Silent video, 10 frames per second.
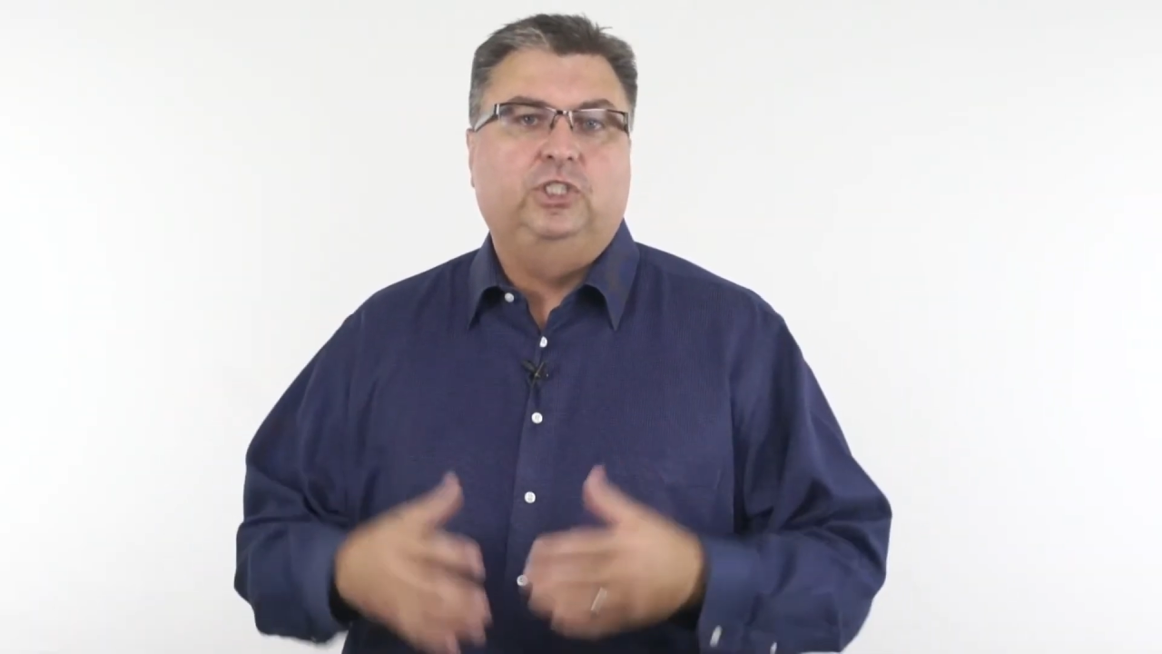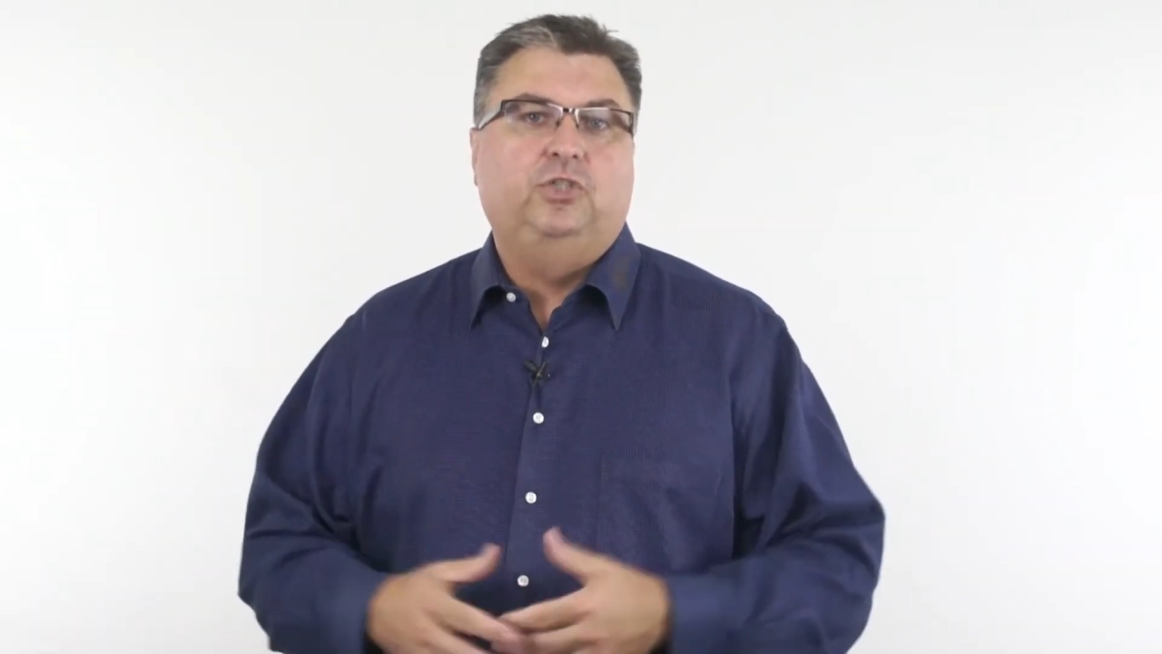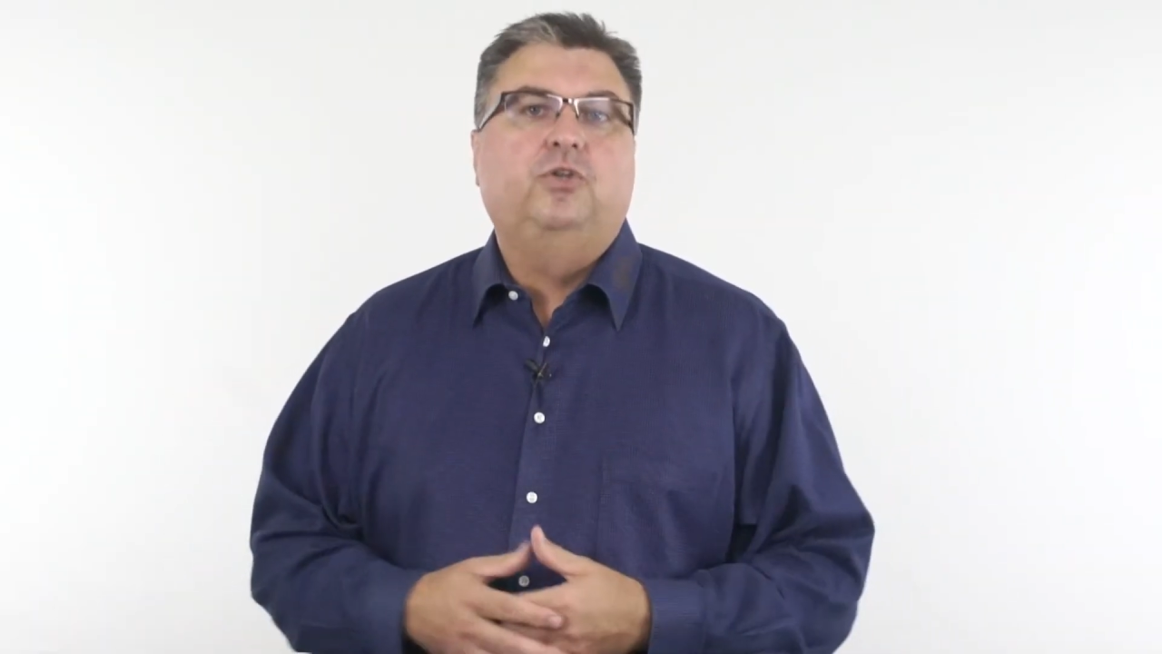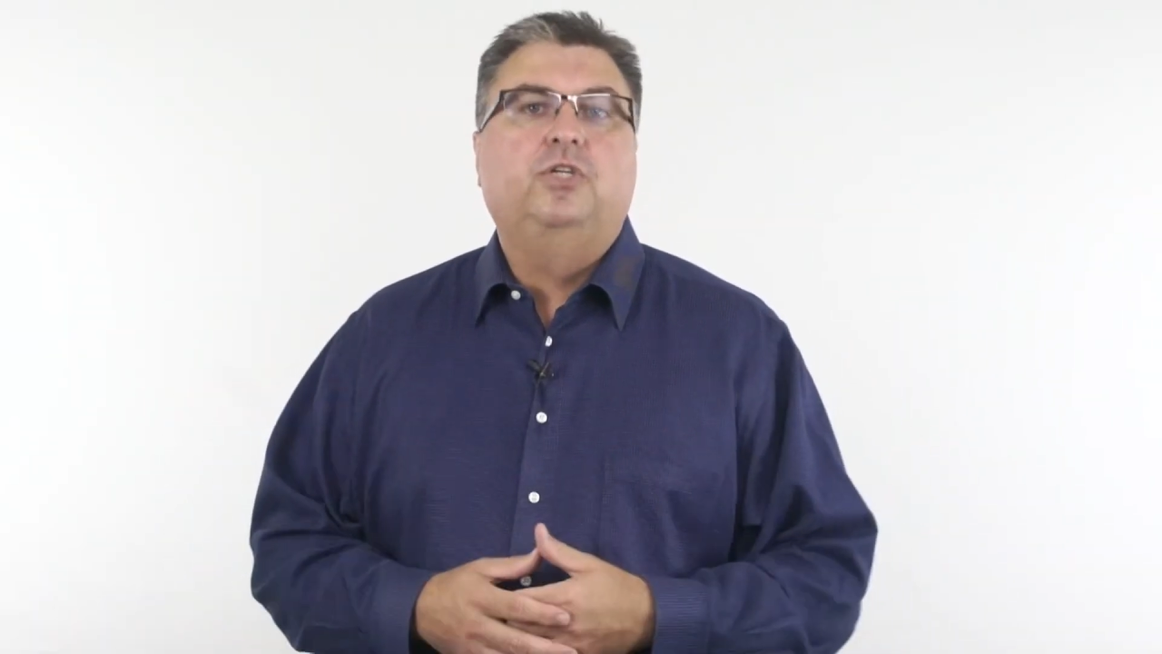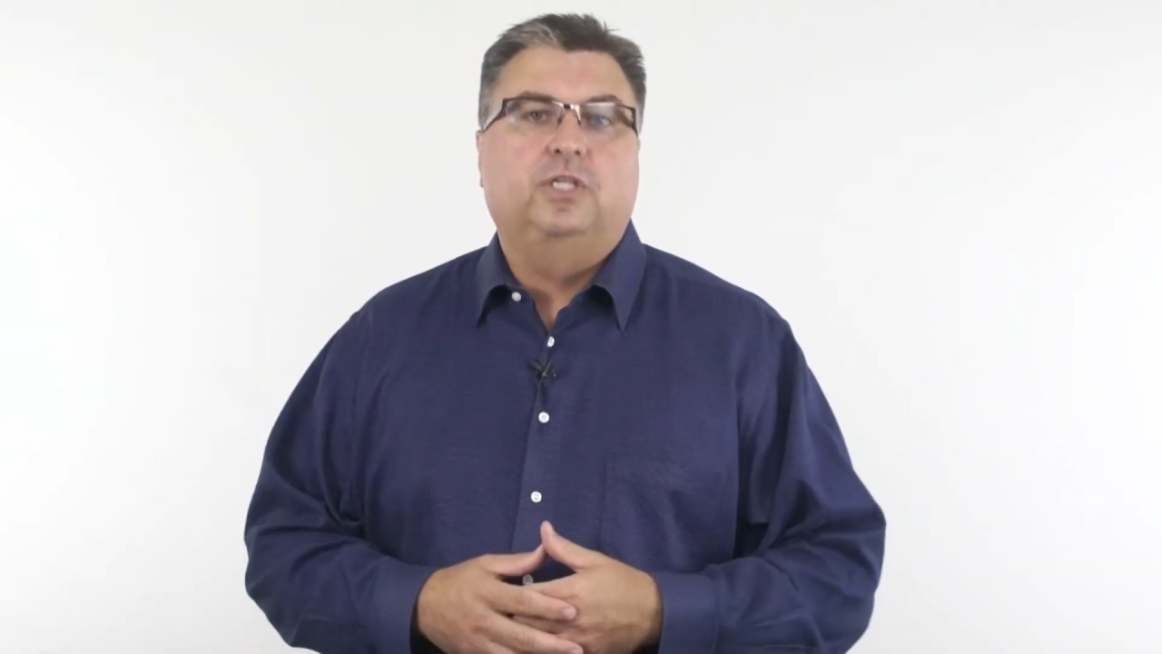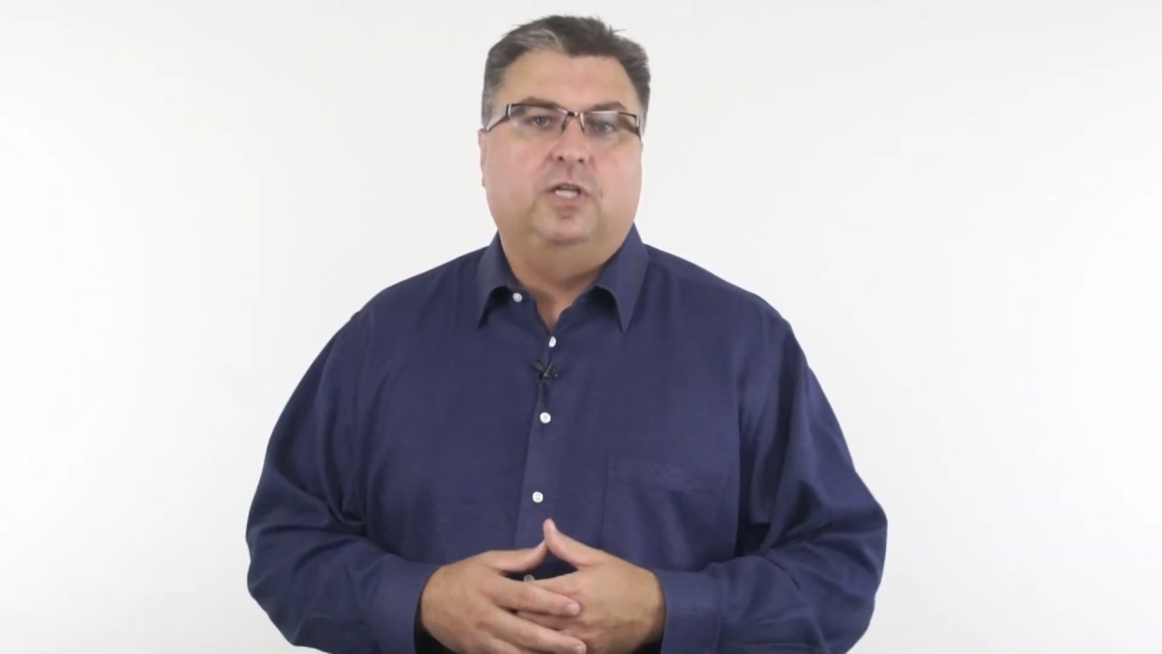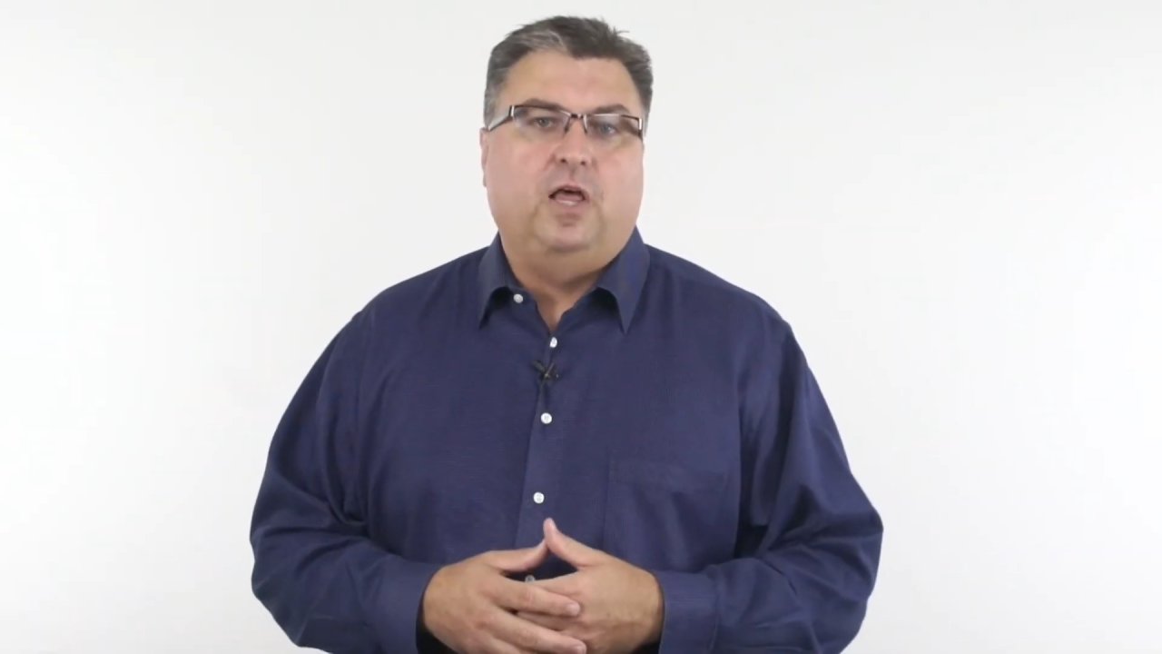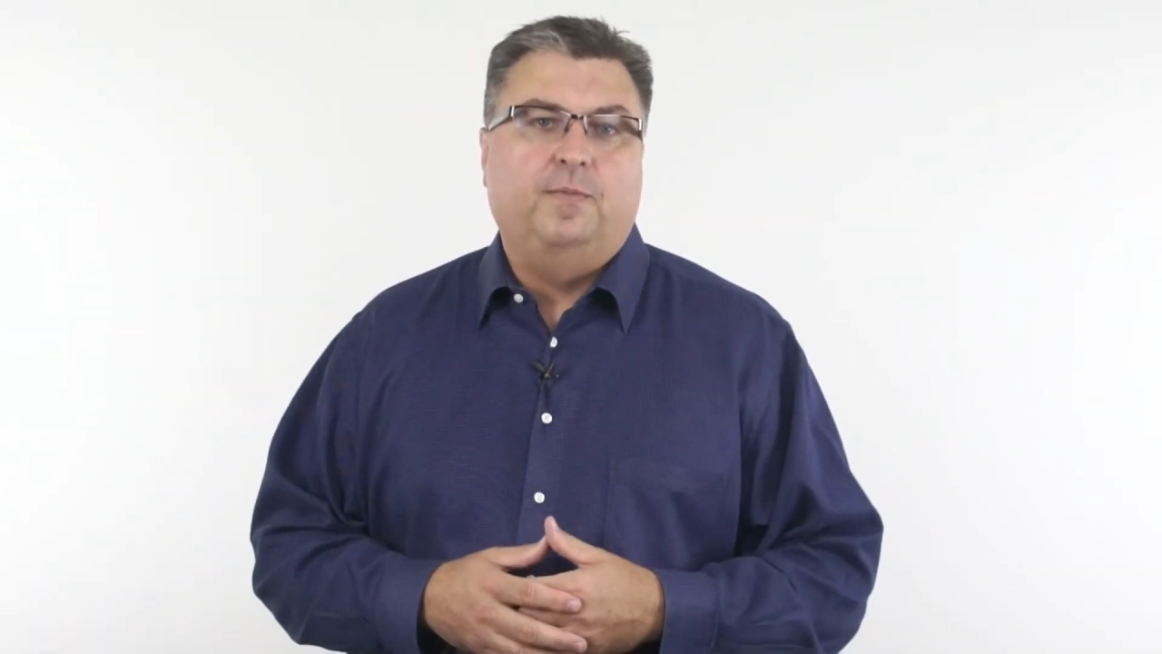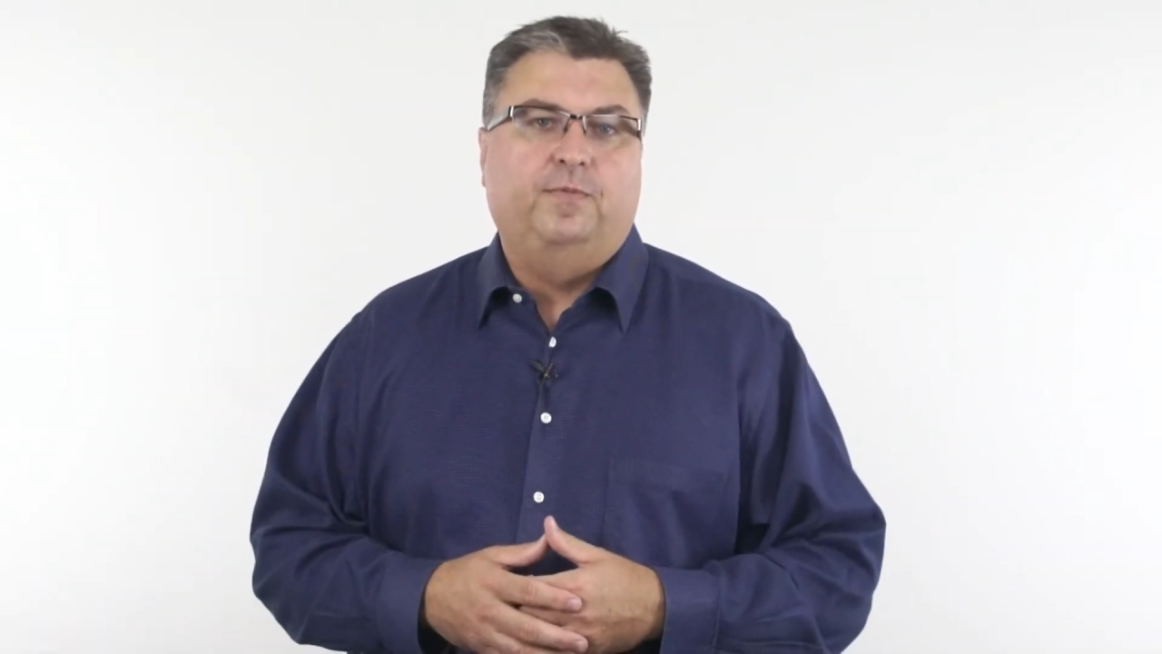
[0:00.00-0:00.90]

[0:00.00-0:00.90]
Union Club